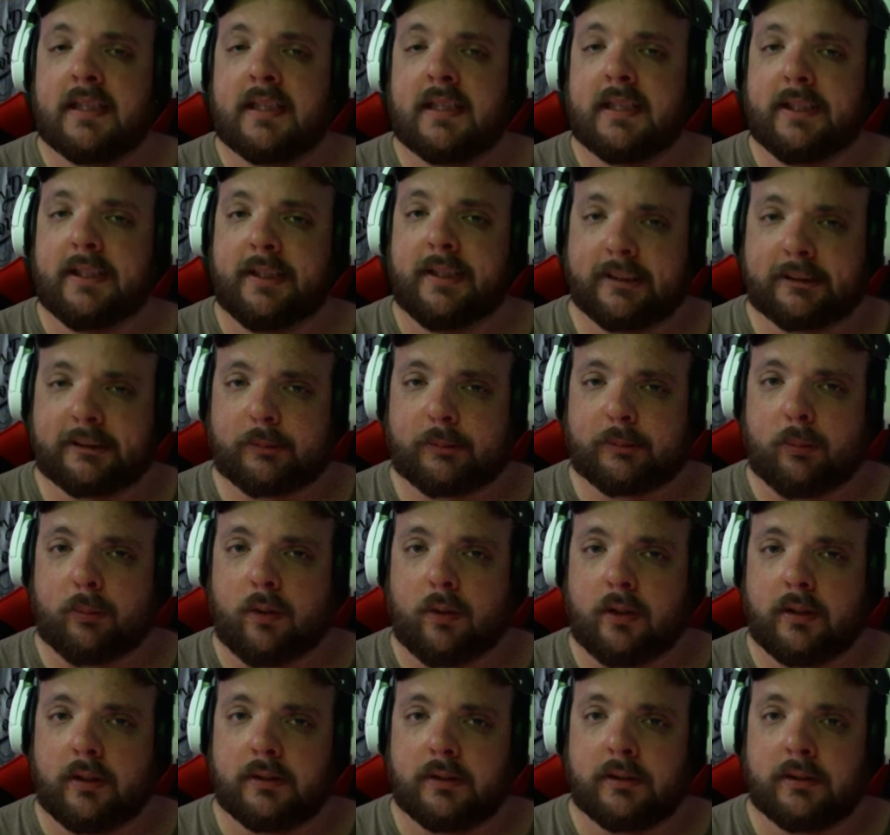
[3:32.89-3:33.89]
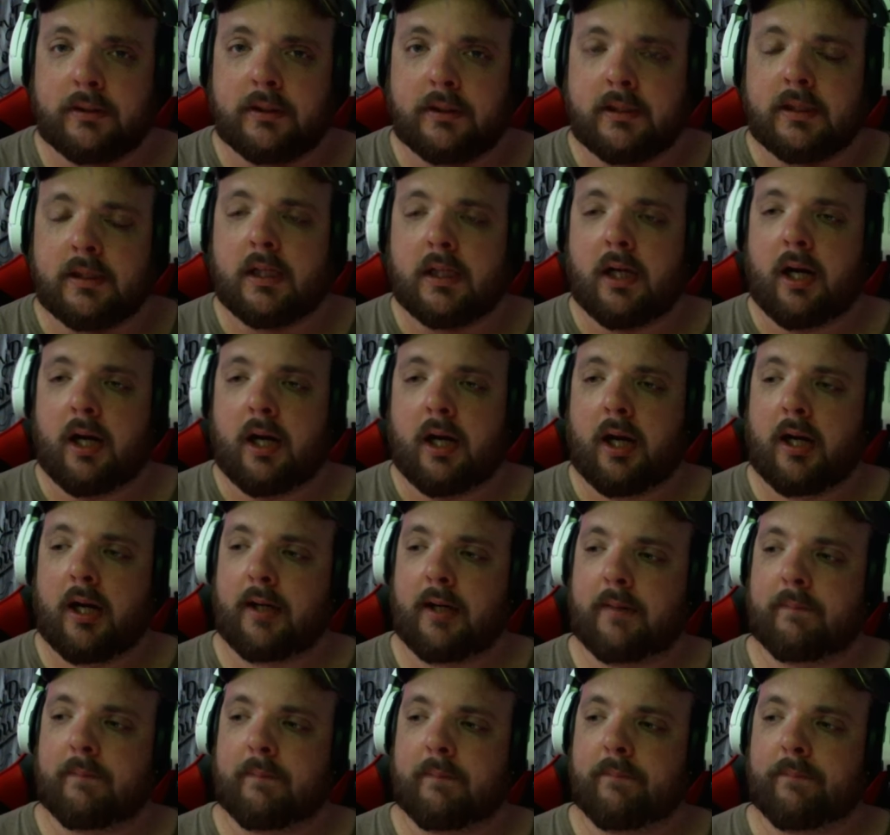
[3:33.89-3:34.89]
This one
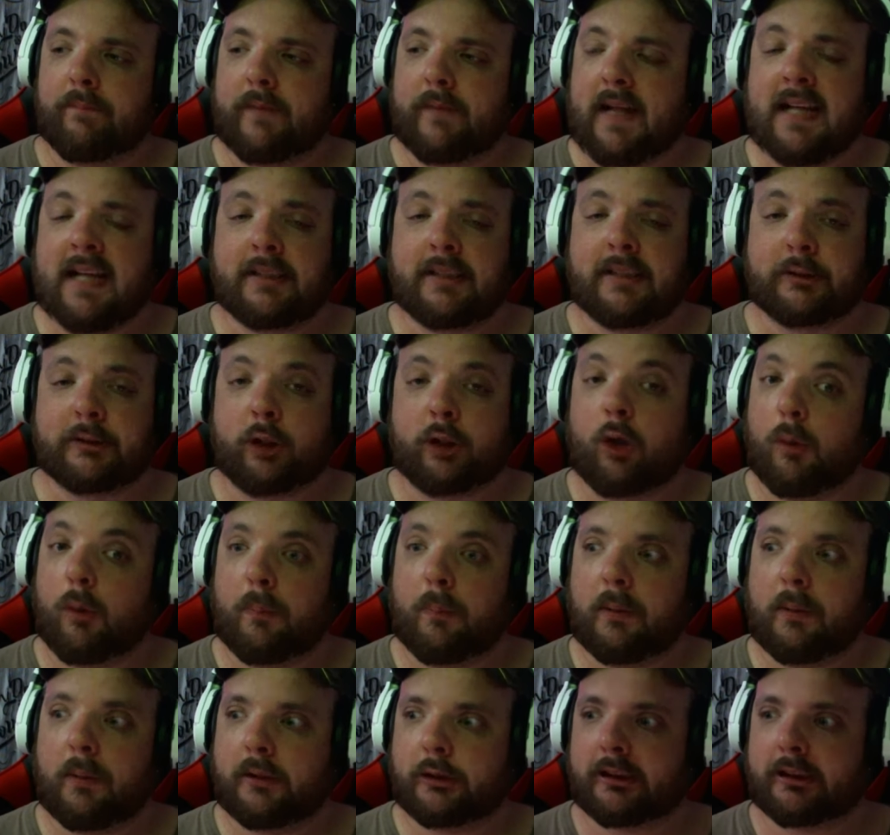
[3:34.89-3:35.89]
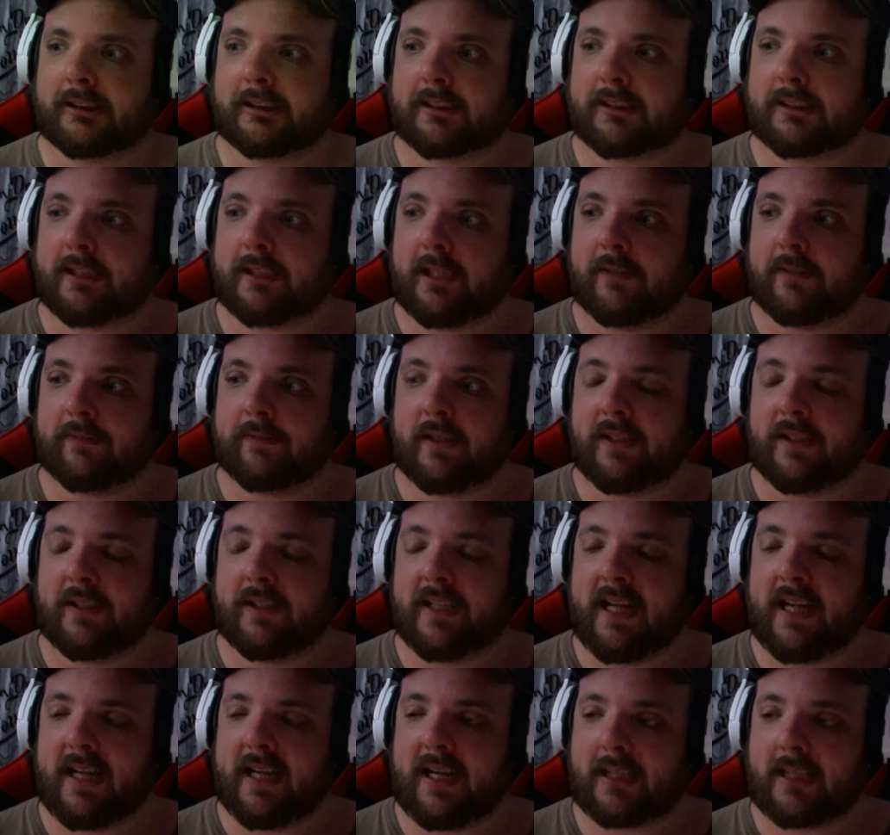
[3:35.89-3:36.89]
um, has a whole bunch of stuff
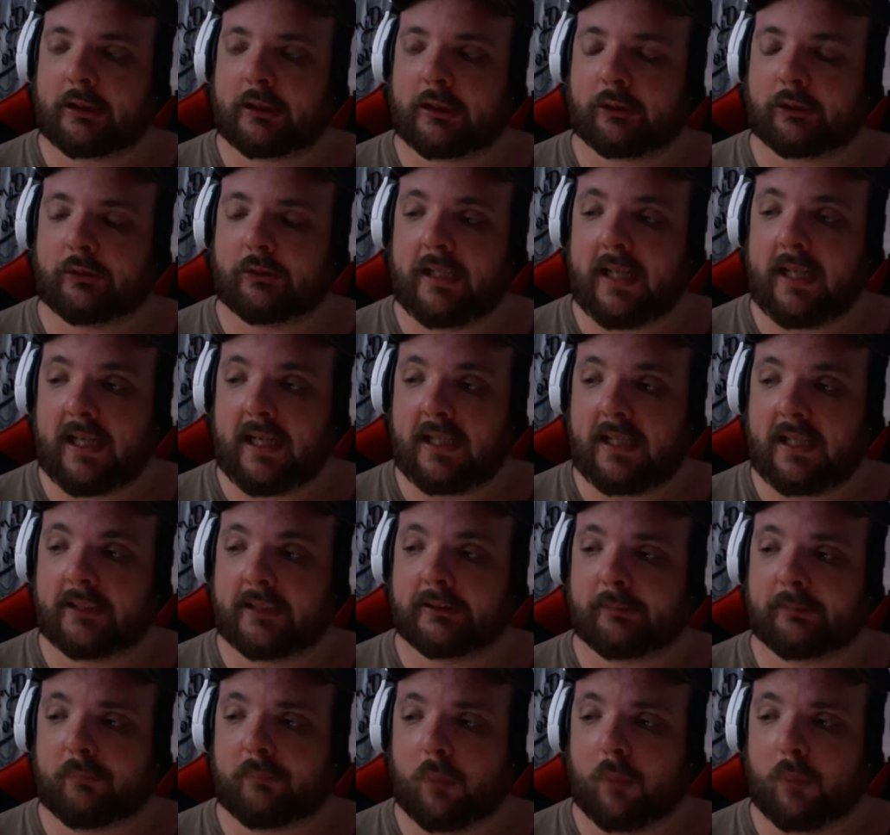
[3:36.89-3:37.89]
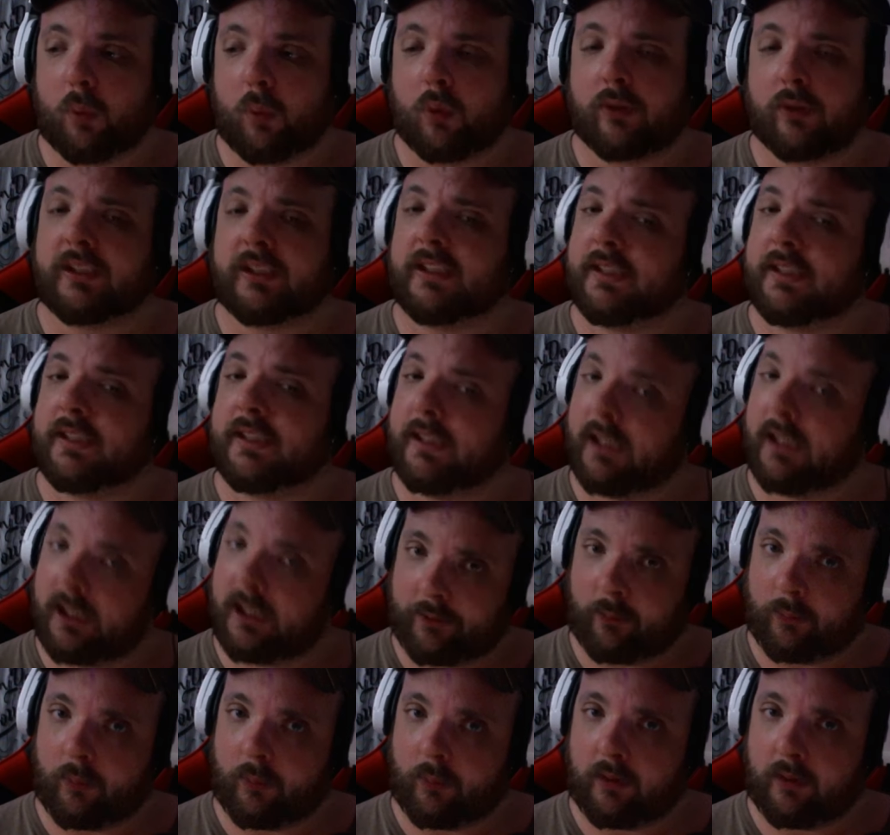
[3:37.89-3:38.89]
that actually has more than the
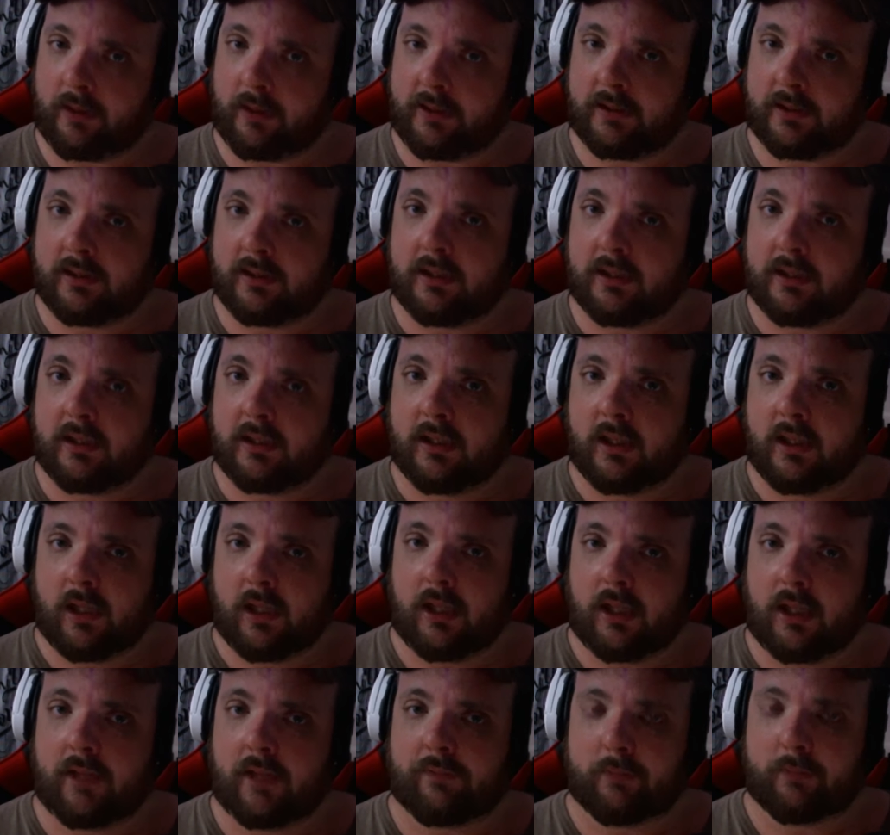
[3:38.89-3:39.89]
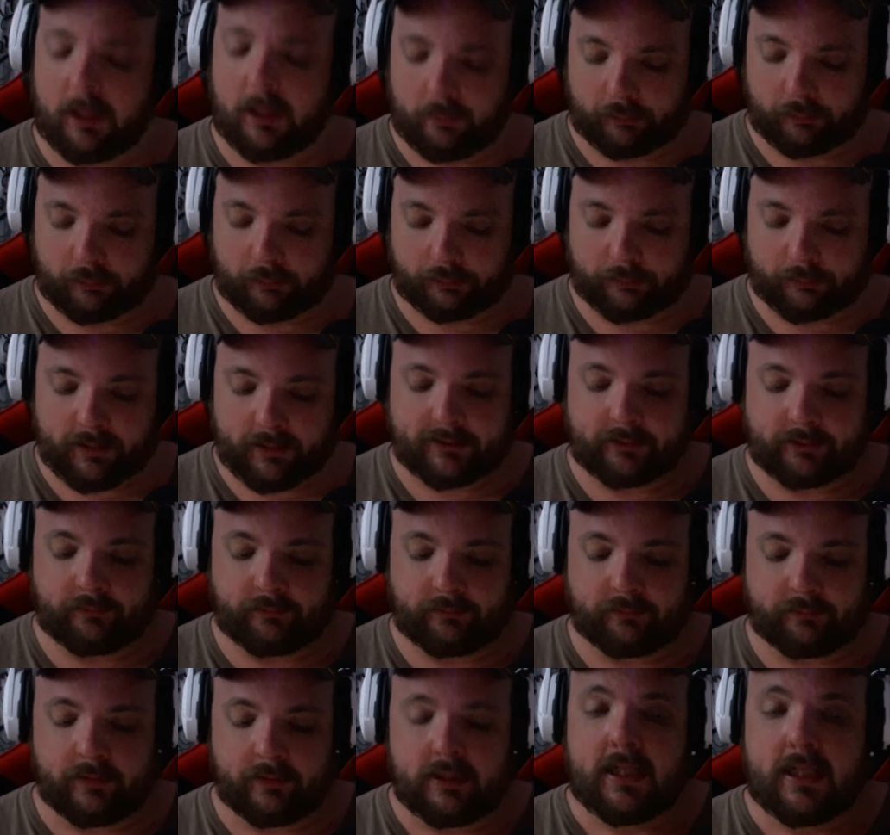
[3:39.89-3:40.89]
other one uh, from my perspective.